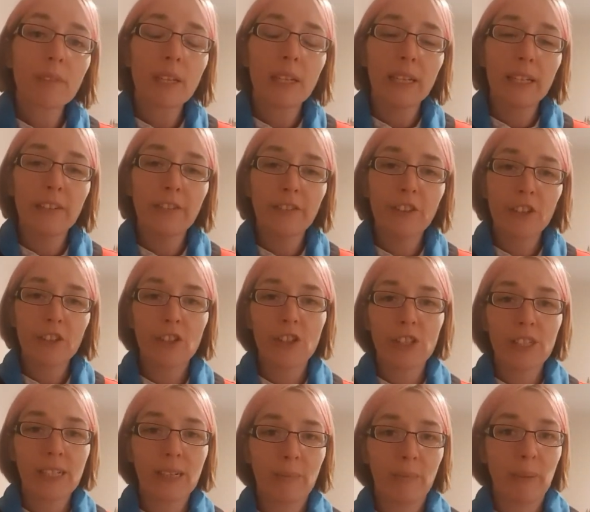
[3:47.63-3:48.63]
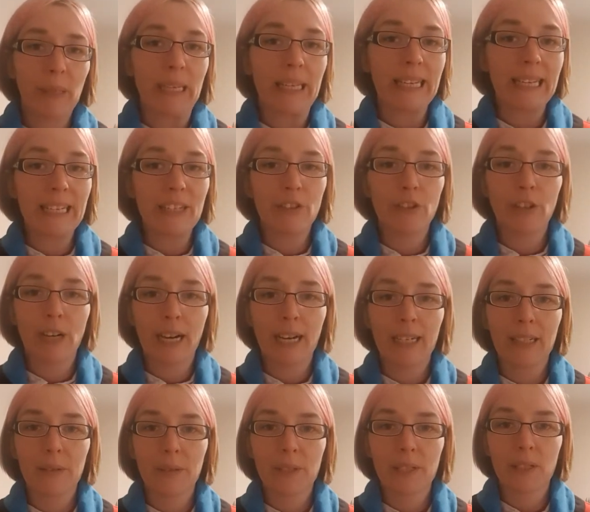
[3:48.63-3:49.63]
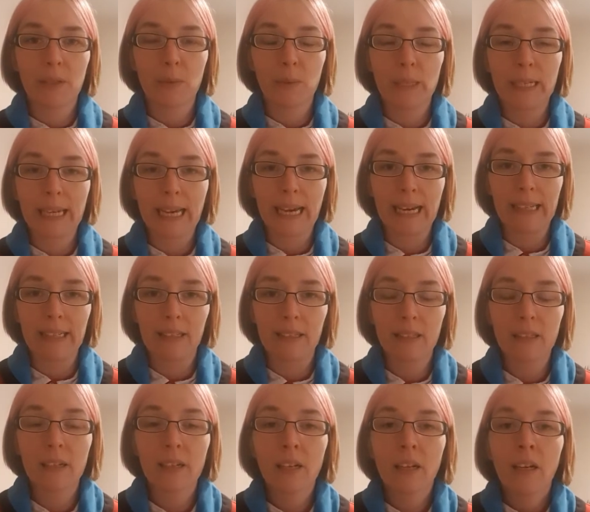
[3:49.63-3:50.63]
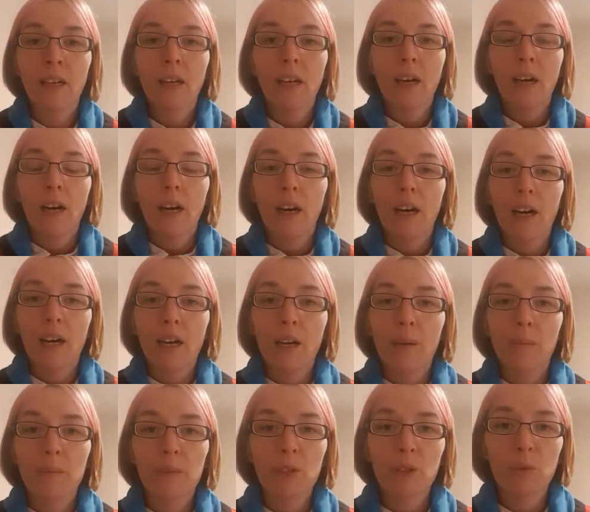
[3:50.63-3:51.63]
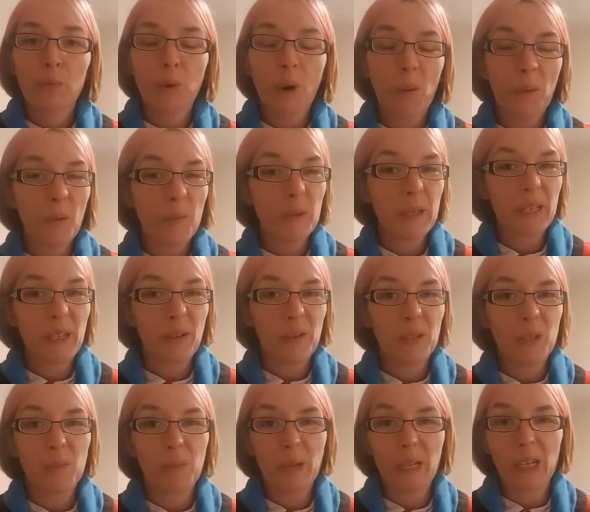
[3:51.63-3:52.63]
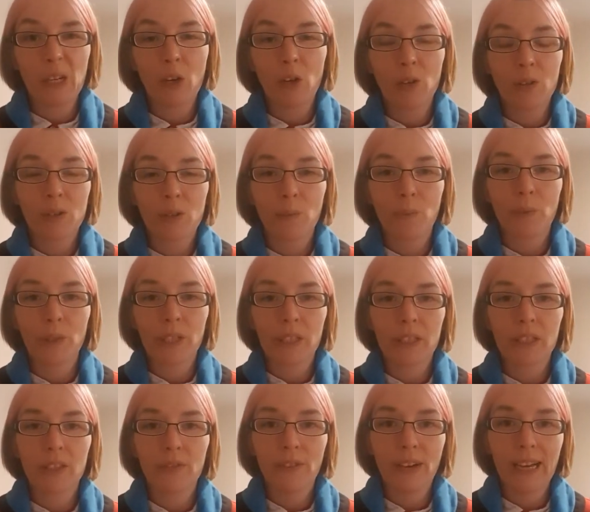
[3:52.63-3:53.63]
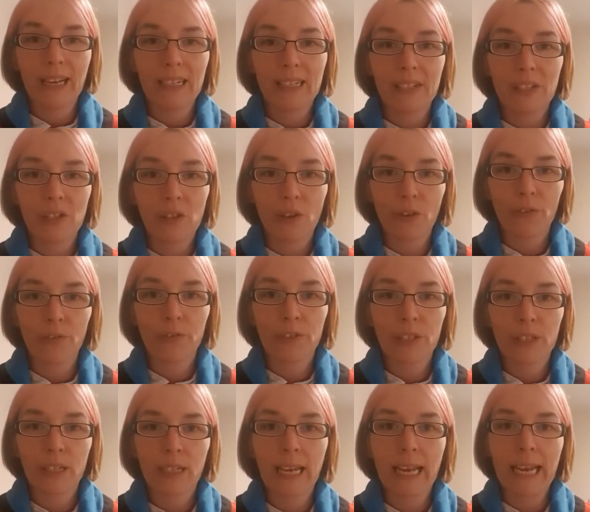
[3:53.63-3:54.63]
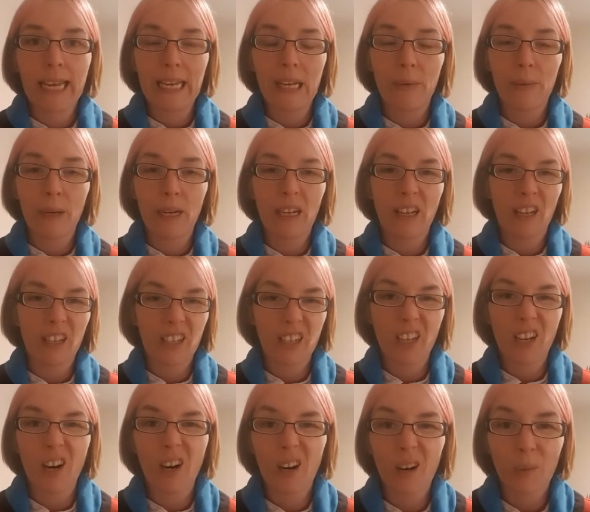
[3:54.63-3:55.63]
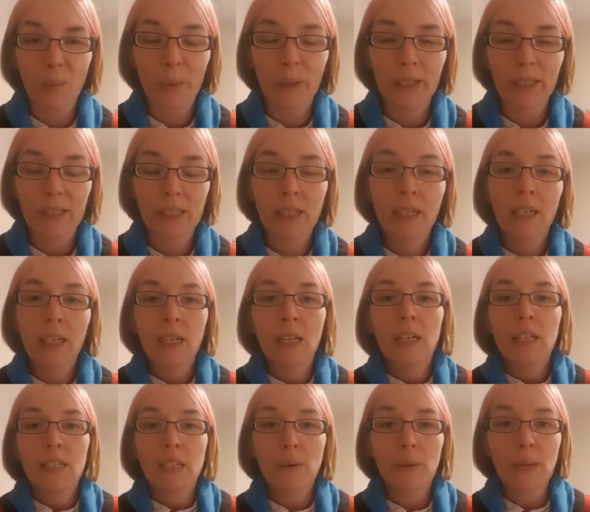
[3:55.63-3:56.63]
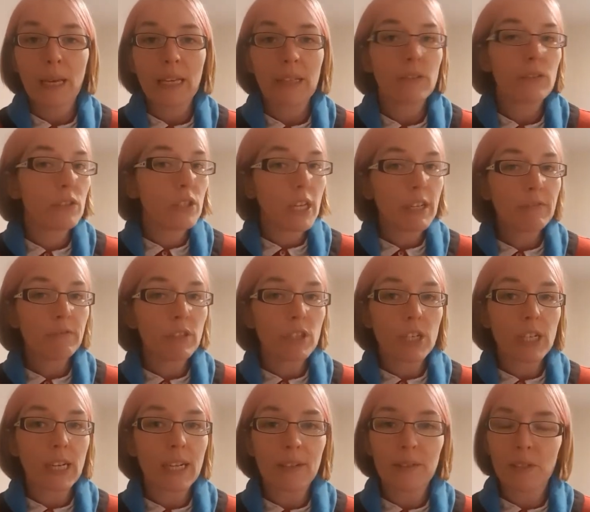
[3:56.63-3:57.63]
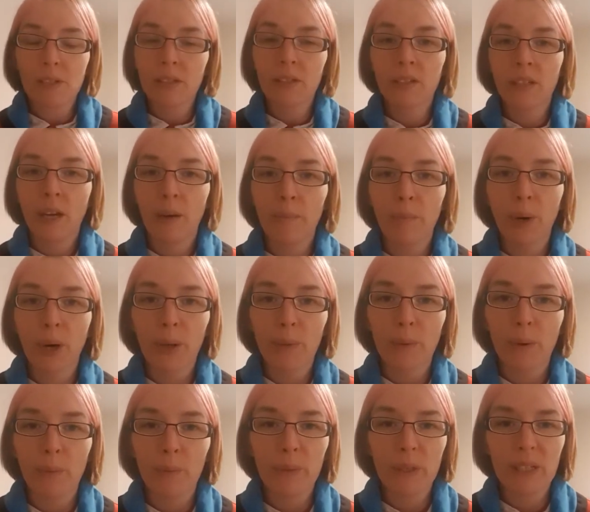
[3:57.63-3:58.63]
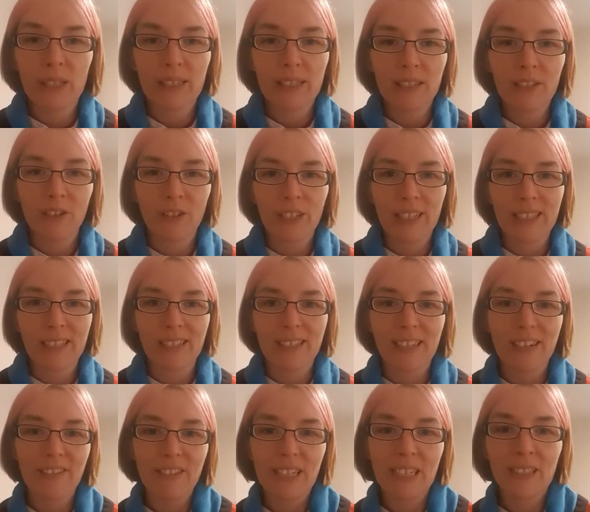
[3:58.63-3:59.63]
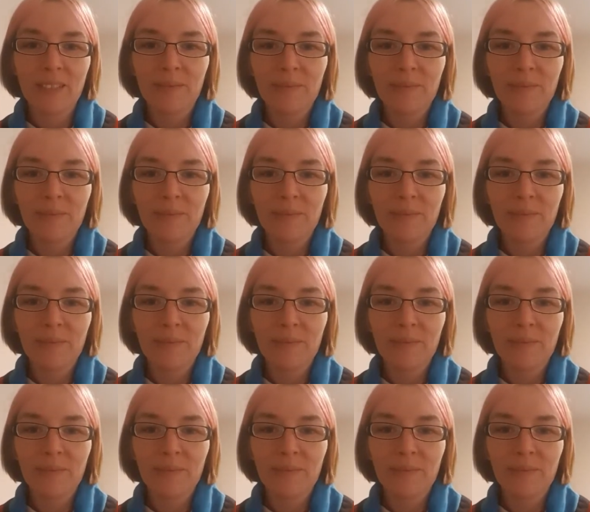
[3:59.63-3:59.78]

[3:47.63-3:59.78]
if you're just camping in your house this weekend, you're probably going to be on something that's fairly soft anyway, like a carpet. So again, don't rush out and buy one because it's not necessary.